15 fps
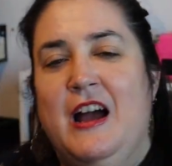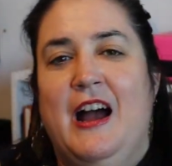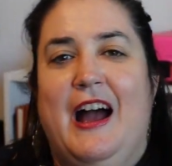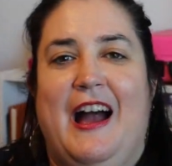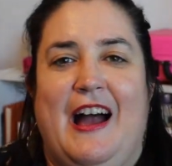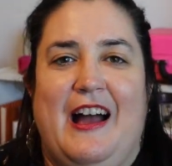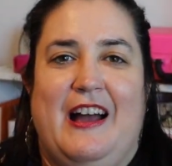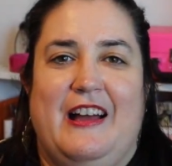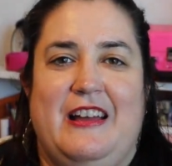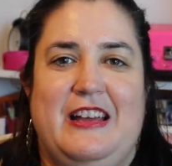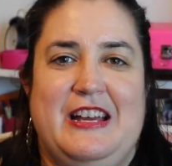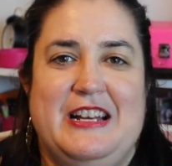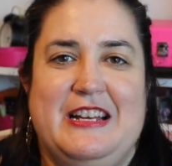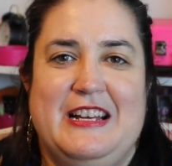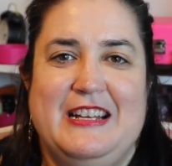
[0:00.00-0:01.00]

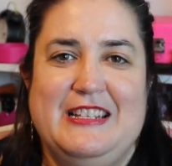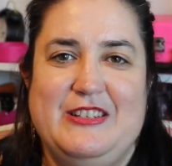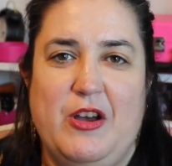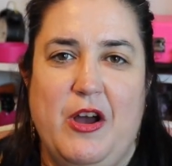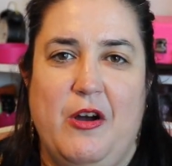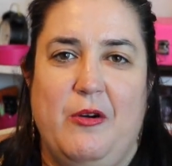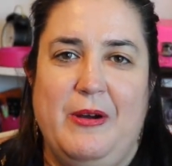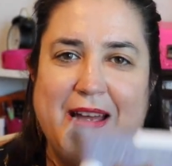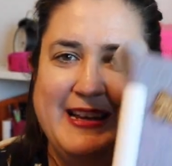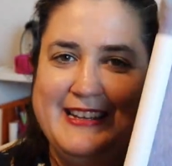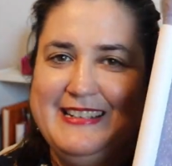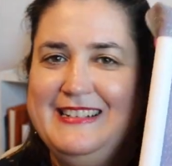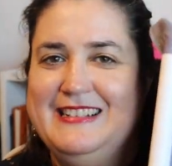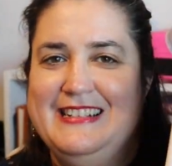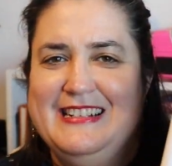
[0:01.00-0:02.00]
So
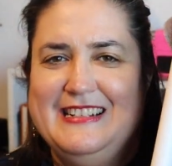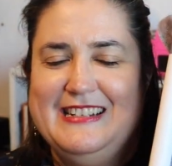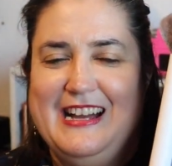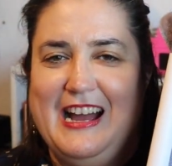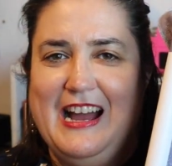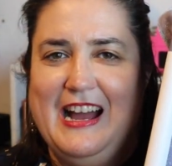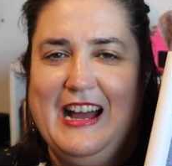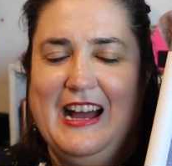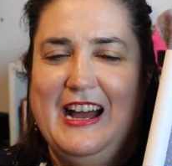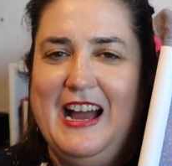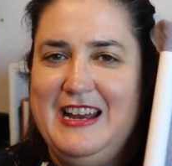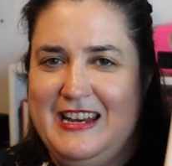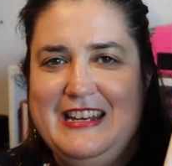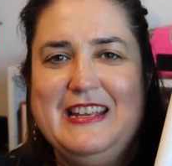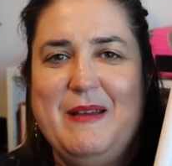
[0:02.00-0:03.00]

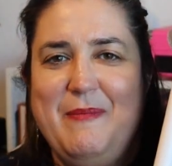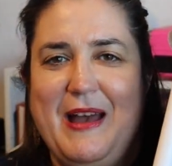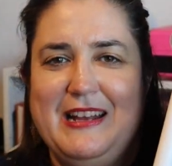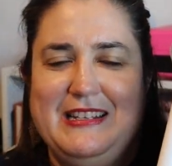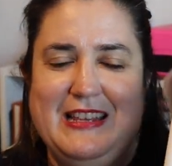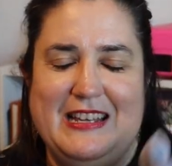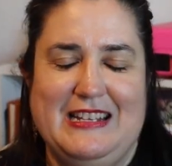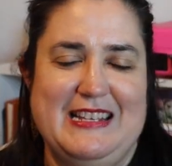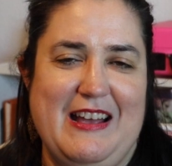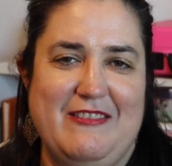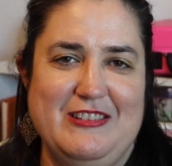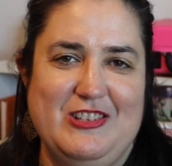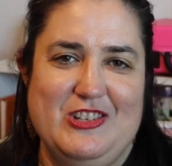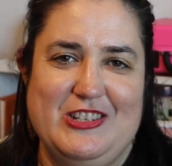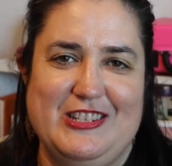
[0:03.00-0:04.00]
I need to get back to this. I
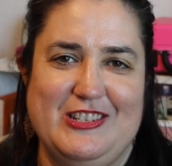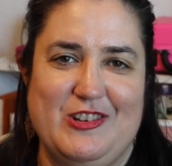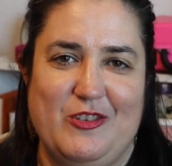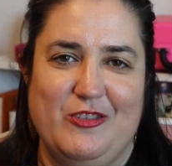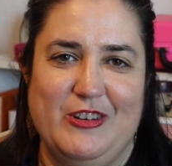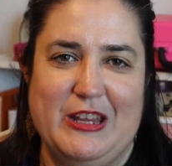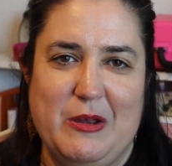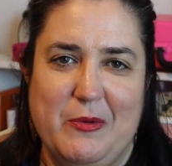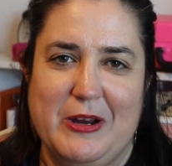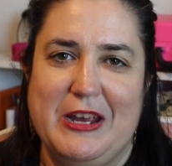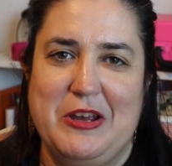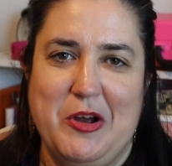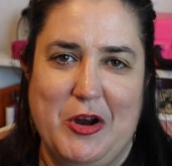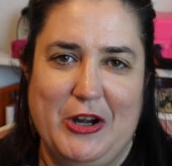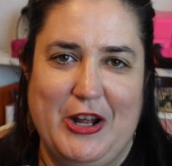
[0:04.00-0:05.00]
was just really
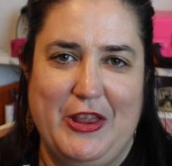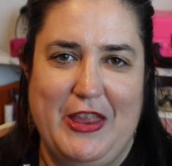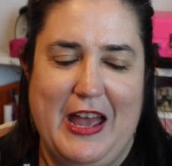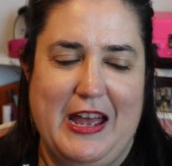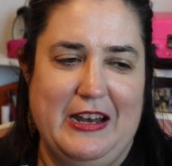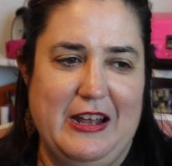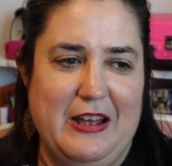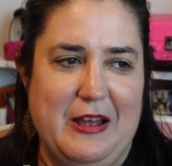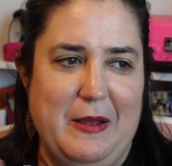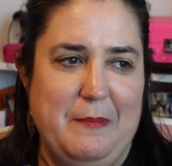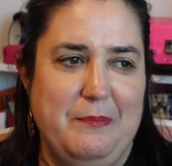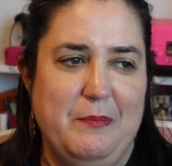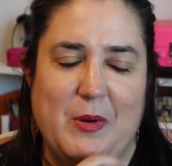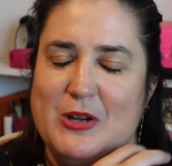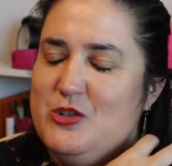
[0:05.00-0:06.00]
working hard on that
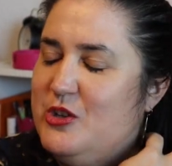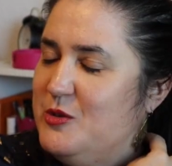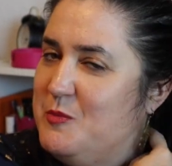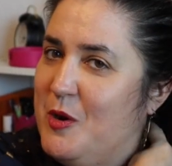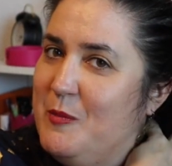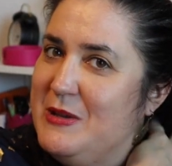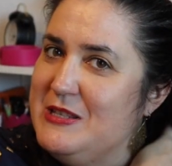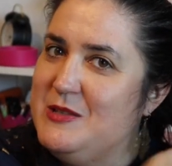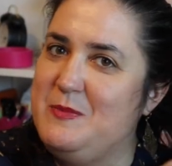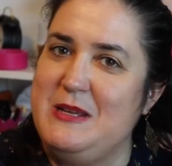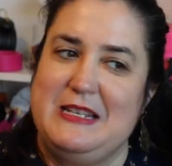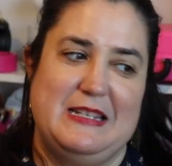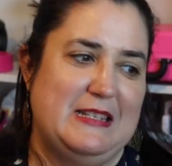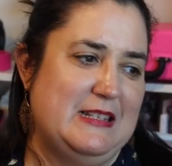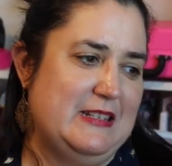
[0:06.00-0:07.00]
Precious Moments
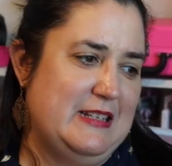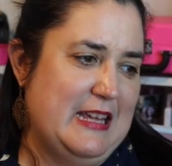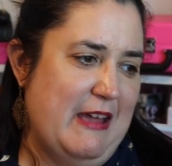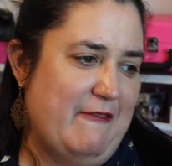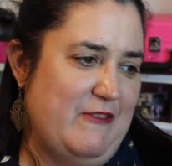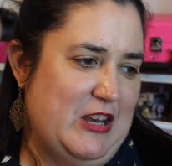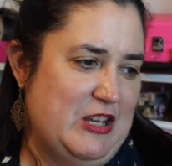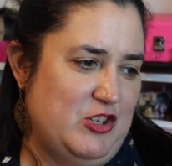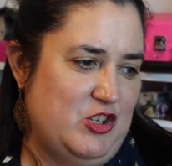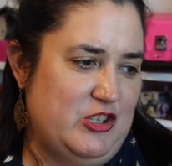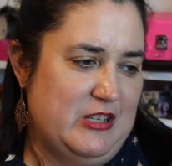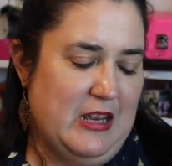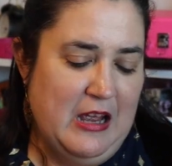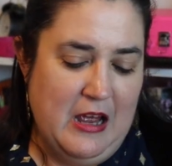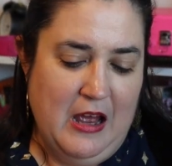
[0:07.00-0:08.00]
piece to get
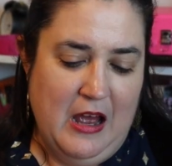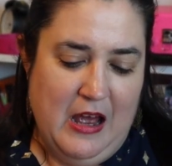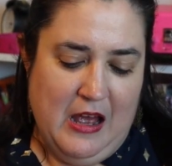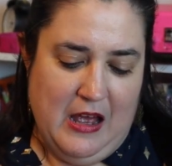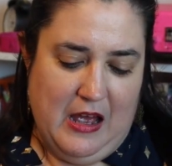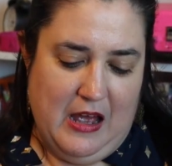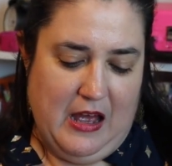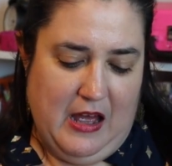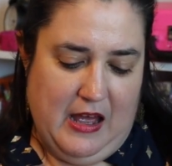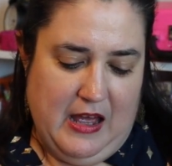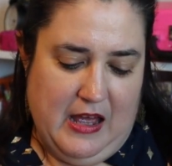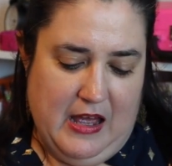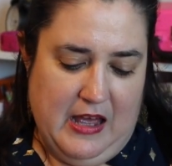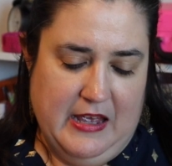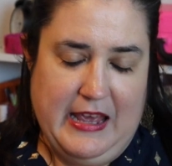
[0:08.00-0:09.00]
finished.
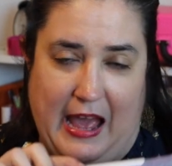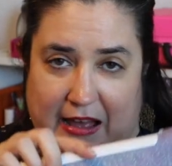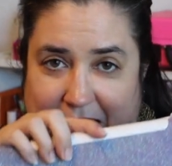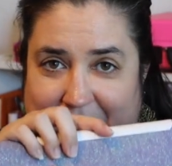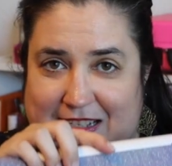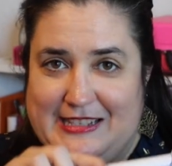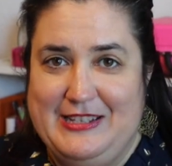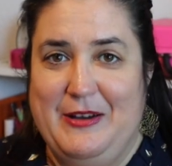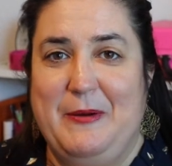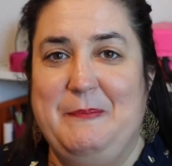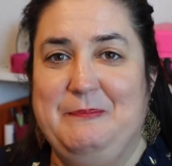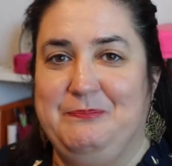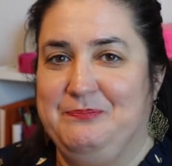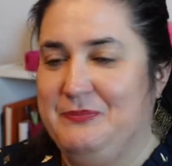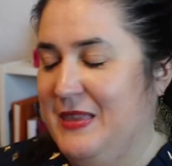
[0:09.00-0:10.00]
Yeah, so
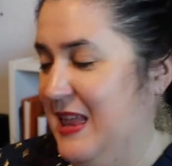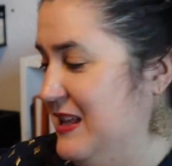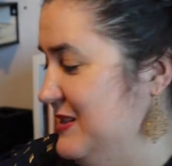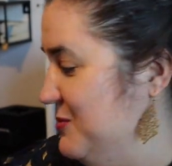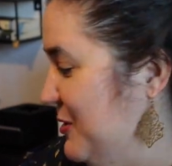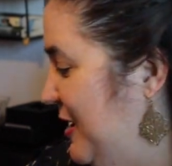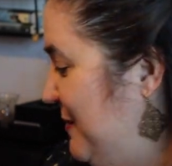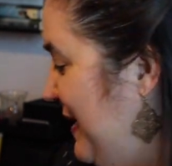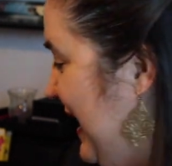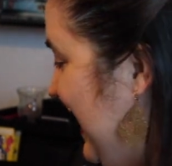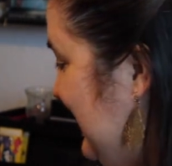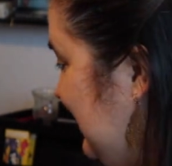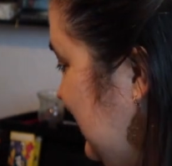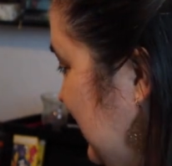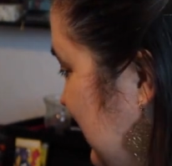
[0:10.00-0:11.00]
that's where I'm
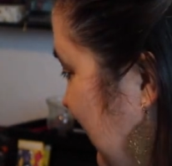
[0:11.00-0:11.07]
at.